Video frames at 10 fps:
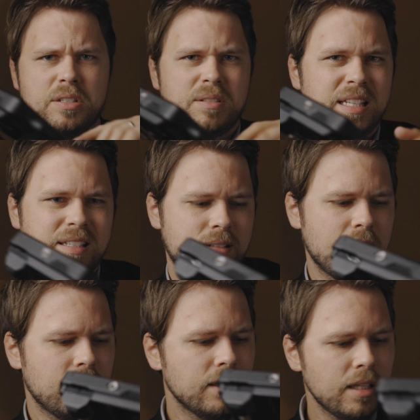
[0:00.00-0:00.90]
It's
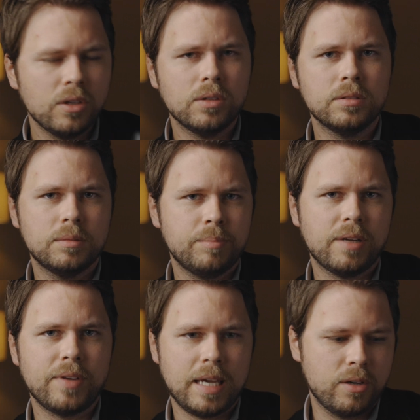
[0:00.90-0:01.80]
a little bit
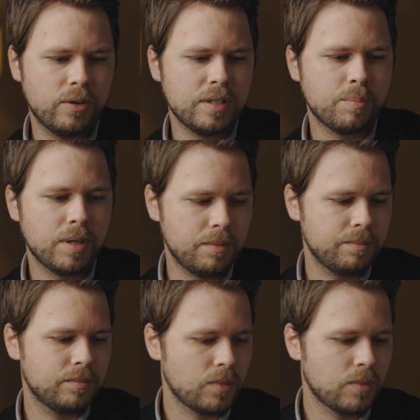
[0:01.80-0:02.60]
of a hindrance, but